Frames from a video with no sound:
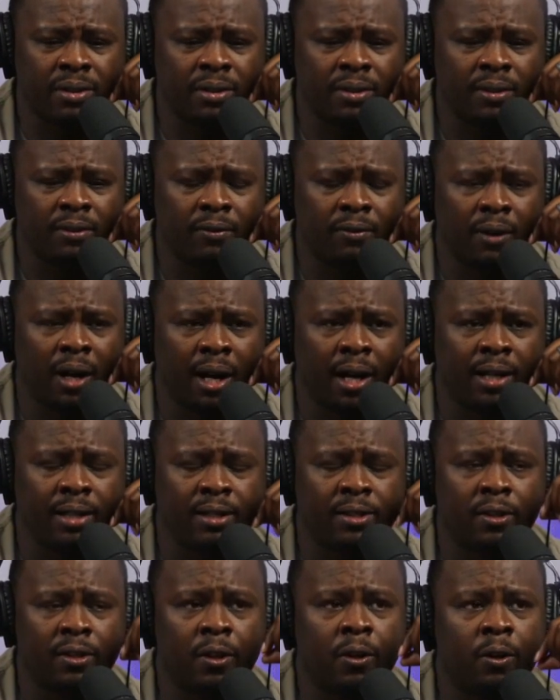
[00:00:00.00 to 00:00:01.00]
right?
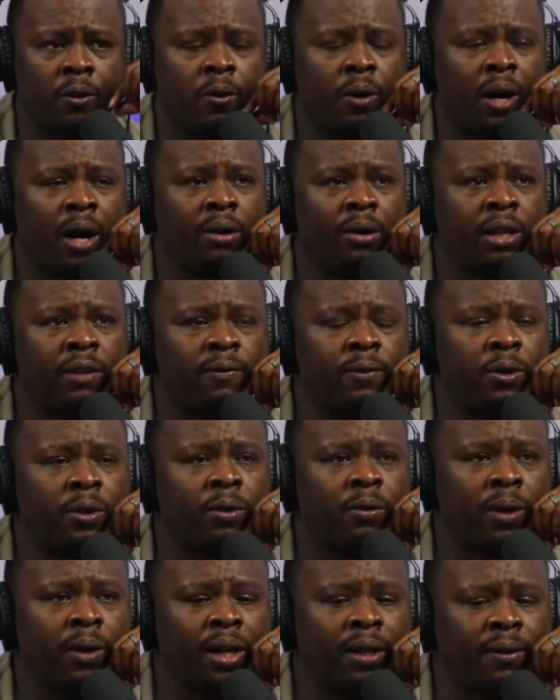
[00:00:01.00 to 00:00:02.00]
So I'll give you a
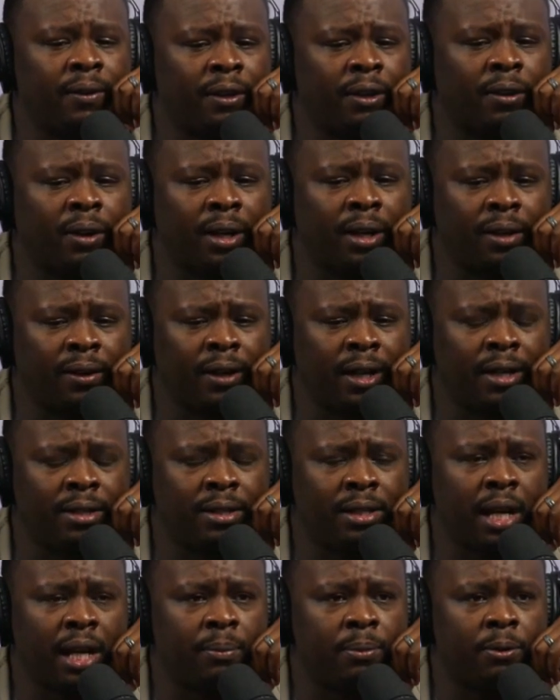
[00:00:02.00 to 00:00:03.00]
great
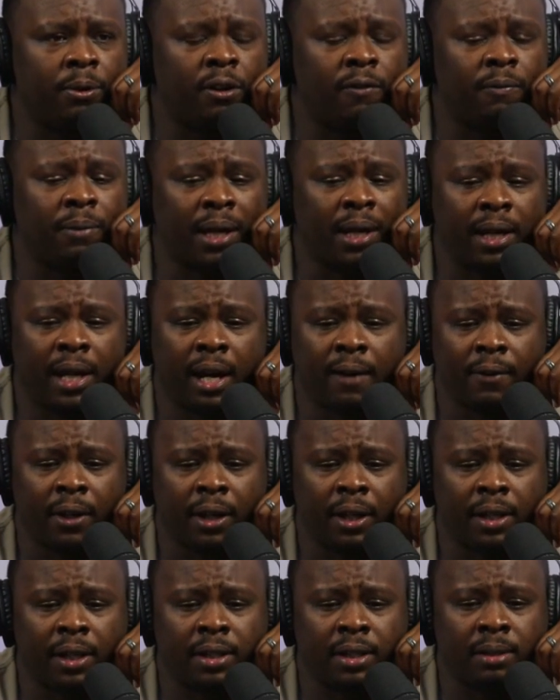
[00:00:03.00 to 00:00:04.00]
example of
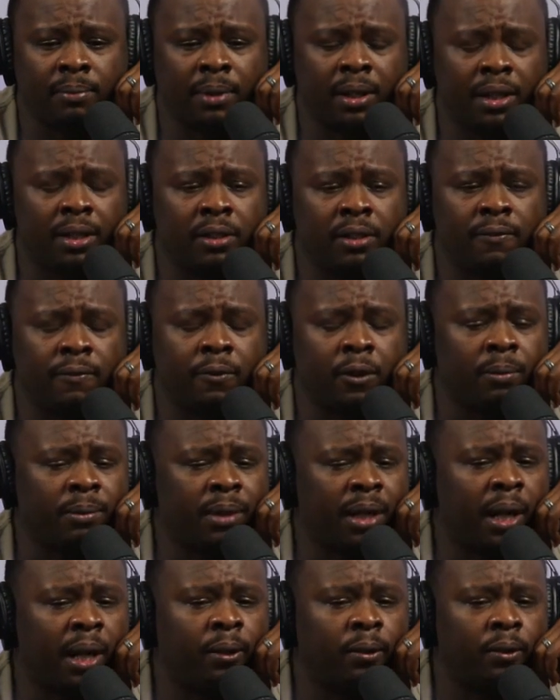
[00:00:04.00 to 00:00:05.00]
Pan-Africanism, but it's a form that
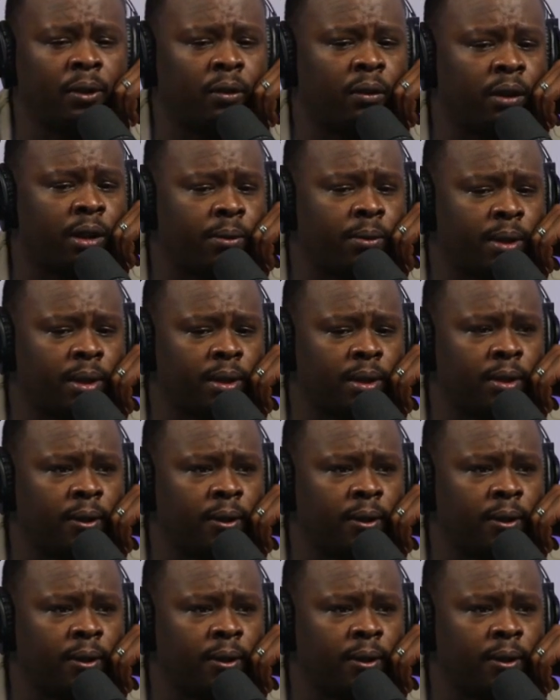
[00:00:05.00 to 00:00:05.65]
I don't agree with.